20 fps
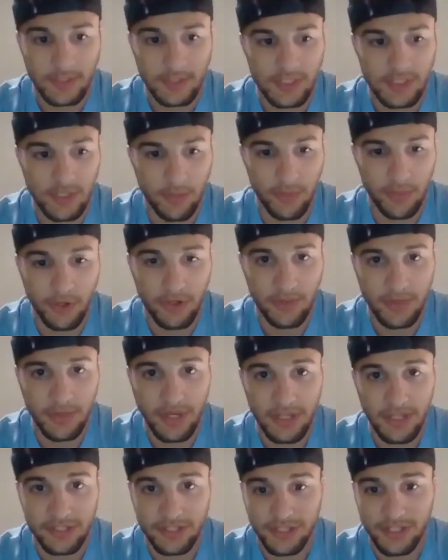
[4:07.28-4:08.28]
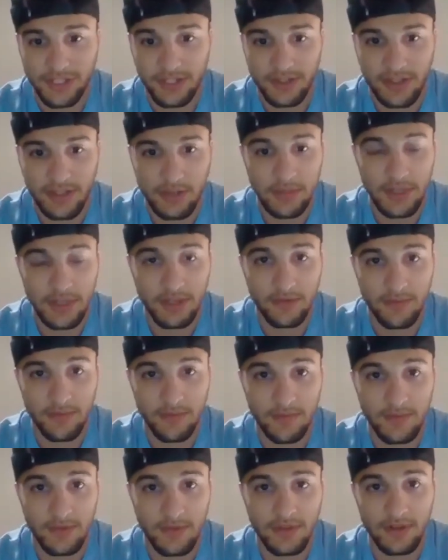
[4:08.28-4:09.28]
so pretty much, I mean,
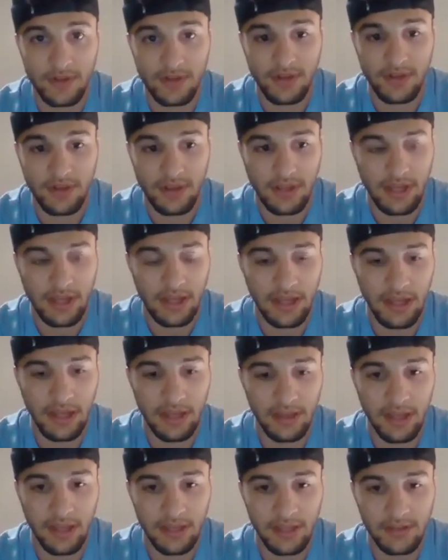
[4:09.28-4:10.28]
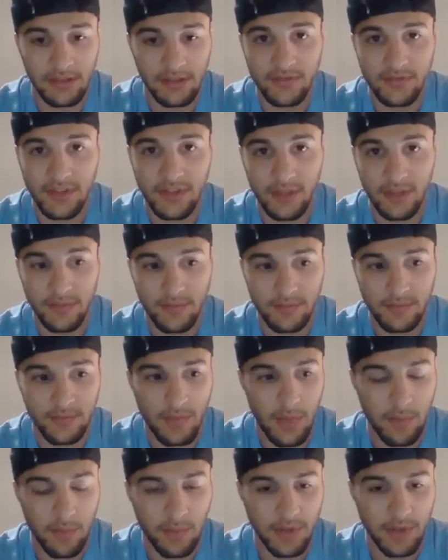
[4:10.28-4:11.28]
I, I, I loved it,
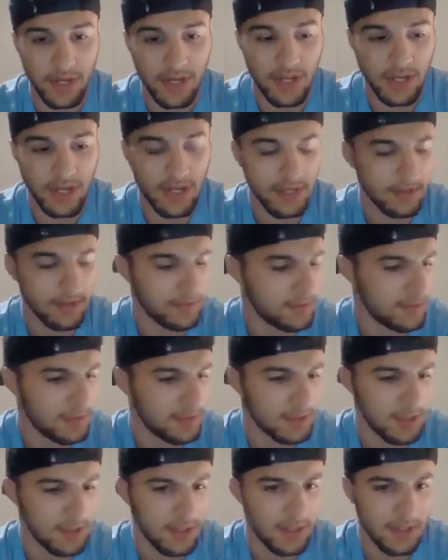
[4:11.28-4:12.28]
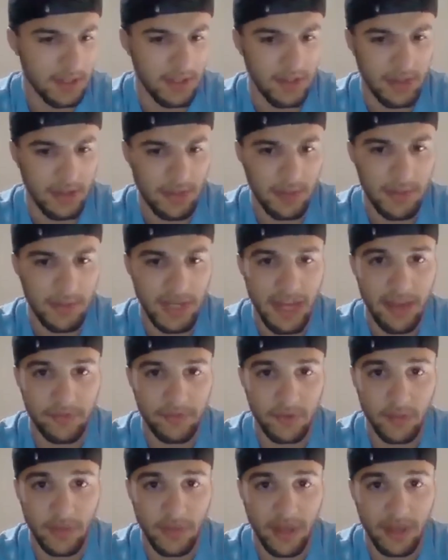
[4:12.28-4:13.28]
but uh, I mean,
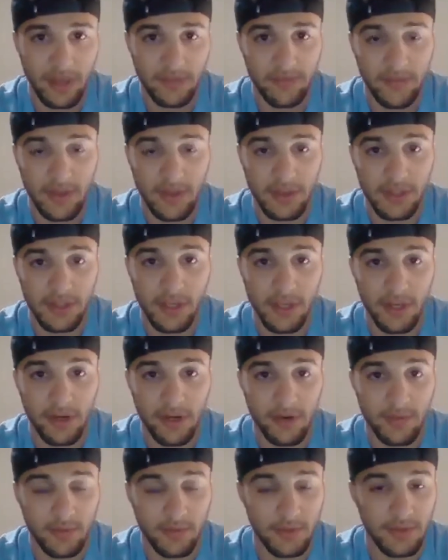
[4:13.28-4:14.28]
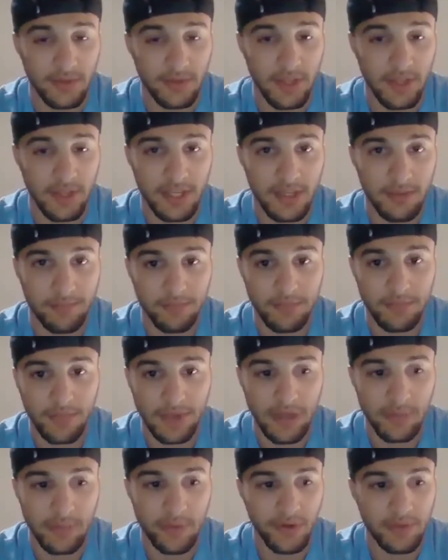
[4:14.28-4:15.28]
after my fifth year, like
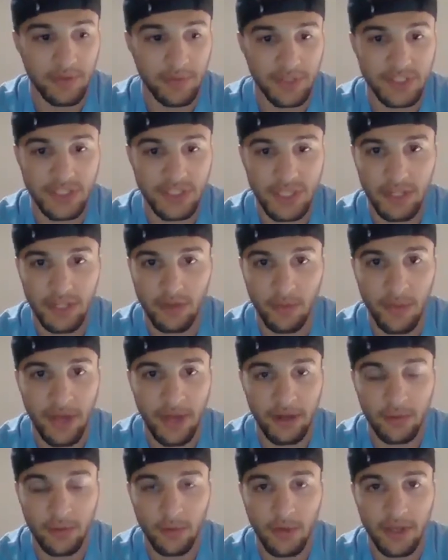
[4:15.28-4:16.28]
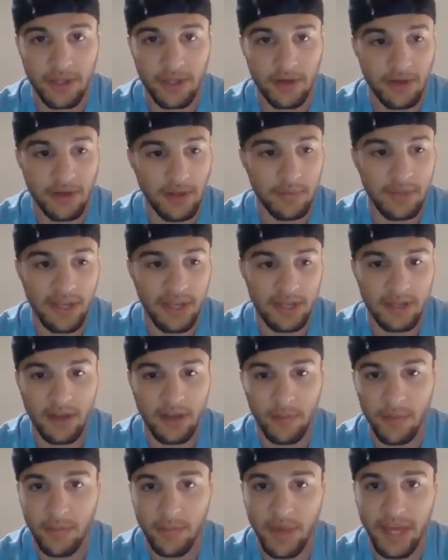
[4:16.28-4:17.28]
I pretty much said, no matter what, I'm not
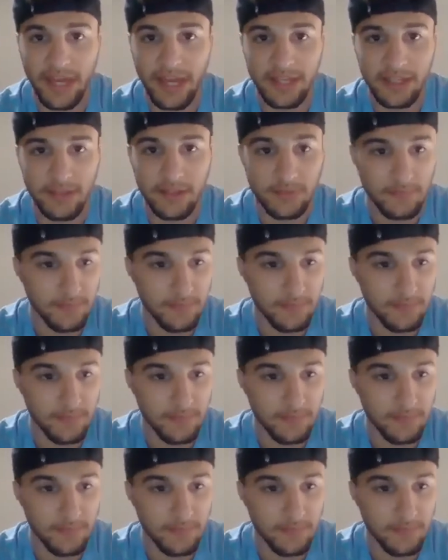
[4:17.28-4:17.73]
coming back.